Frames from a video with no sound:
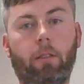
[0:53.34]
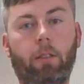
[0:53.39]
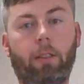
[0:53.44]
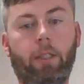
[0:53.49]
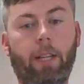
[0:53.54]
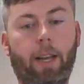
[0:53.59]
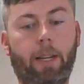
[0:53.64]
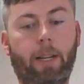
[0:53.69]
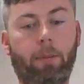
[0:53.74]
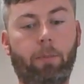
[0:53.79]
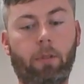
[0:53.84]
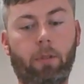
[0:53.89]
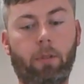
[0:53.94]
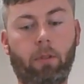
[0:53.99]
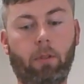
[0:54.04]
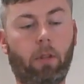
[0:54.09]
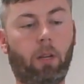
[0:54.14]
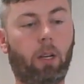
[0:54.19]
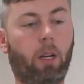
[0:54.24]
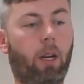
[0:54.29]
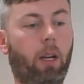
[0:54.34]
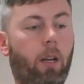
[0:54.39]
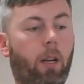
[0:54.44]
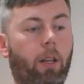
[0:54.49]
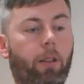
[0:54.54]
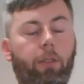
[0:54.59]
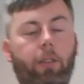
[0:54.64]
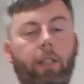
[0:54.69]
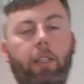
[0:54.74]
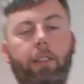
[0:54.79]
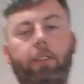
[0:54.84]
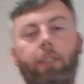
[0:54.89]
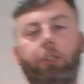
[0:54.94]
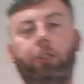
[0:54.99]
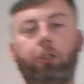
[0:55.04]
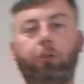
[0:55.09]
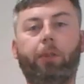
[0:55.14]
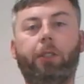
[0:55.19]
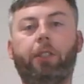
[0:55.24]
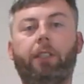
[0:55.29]
tape. Other things that
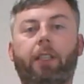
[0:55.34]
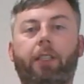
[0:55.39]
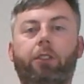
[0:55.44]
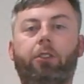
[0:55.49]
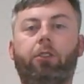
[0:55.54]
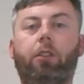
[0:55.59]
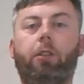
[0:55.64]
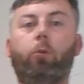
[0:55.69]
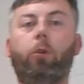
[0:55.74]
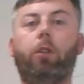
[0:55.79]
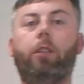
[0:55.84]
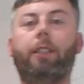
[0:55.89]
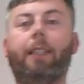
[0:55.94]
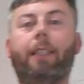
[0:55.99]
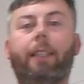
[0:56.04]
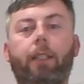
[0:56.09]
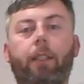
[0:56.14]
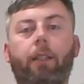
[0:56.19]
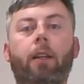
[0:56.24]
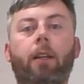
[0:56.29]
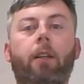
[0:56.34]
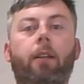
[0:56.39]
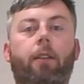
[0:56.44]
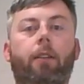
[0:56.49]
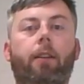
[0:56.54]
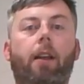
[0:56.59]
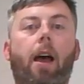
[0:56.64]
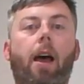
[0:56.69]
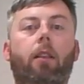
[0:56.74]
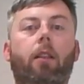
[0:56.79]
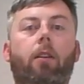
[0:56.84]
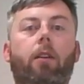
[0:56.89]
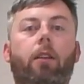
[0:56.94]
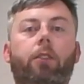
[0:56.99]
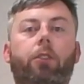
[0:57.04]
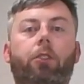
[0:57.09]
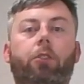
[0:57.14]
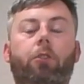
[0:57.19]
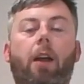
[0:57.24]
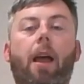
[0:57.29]
you potentially will need:
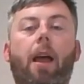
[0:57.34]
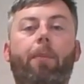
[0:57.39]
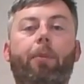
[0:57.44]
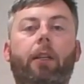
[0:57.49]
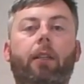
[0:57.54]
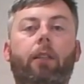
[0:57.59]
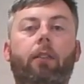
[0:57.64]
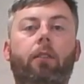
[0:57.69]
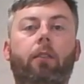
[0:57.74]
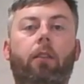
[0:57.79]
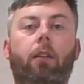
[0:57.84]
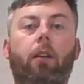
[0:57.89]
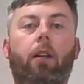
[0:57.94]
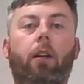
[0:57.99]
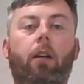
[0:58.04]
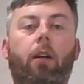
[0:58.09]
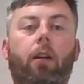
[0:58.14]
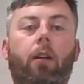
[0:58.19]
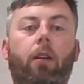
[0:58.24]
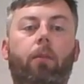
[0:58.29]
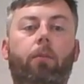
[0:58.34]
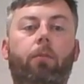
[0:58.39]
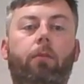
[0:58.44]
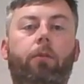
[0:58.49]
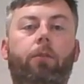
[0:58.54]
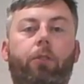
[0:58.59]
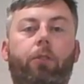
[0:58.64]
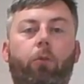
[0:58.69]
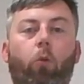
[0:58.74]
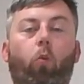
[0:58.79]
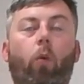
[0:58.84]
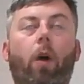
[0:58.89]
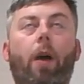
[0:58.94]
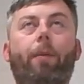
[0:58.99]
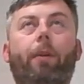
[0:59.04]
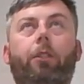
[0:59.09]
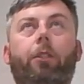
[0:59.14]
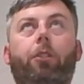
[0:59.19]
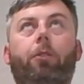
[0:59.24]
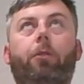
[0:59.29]
nylon strapping or
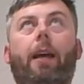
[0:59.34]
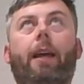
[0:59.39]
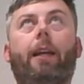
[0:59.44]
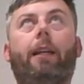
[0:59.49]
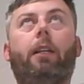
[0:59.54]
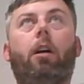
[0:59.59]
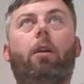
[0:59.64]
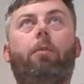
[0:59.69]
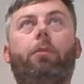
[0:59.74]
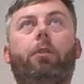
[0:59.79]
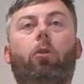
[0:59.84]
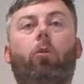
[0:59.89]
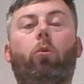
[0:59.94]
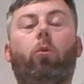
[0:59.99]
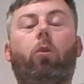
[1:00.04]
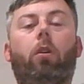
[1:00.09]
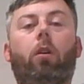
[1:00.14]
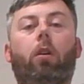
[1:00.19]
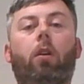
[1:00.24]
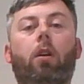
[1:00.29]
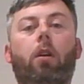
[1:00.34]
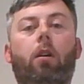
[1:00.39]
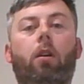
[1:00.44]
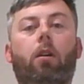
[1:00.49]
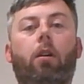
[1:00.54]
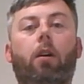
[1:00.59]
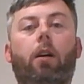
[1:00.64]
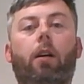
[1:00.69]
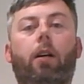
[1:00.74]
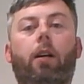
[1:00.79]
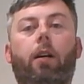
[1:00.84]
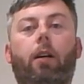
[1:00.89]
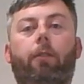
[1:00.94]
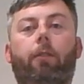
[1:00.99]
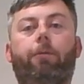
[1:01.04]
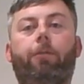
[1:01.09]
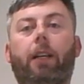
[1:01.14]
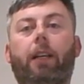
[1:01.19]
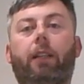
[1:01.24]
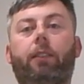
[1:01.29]
webbing to hang up your
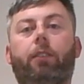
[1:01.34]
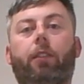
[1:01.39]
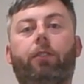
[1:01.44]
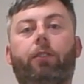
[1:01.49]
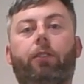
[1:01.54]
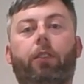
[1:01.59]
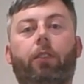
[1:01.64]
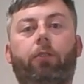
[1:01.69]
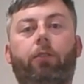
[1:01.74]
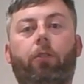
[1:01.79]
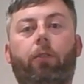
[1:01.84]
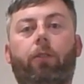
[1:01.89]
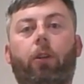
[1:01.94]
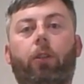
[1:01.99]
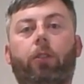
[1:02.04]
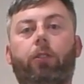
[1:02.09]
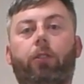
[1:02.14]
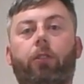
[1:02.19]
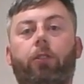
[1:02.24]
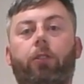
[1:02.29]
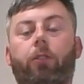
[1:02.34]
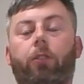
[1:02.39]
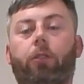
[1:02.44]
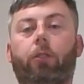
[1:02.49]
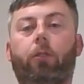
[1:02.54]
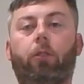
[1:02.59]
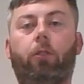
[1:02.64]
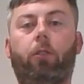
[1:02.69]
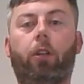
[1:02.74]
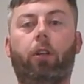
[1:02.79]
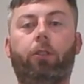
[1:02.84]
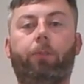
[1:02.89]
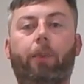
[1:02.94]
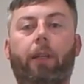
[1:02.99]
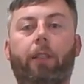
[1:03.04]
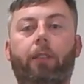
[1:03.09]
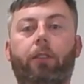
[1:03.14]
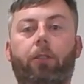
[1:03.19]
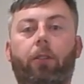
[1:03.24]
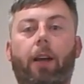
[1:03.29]
flex as it traverses your crawl
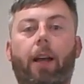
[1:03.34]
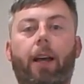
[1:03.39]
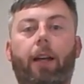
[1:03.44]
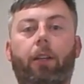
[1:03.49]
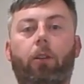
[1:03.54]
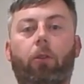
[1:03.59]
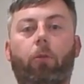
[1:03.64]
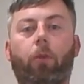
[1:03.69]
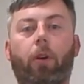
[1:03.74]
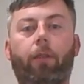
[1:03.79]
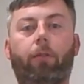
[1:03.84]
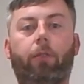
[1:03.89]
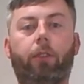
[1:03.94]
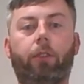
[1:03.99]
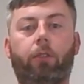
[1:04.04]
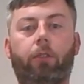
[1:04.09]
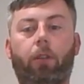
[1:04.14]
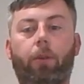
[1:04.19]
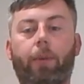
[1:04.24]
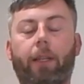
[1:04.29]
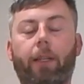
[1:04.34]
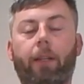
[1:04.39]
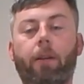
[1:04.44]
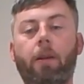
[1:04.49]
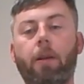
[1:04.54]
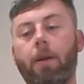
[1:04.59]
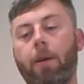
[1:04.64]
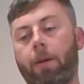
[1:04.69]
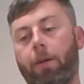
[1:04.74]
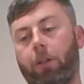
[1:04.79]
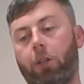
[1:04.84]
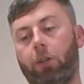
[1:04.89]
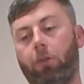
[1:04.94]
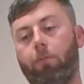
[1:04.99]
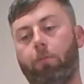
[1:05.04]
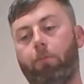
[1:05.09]
space or attic or wherever it's going to be. You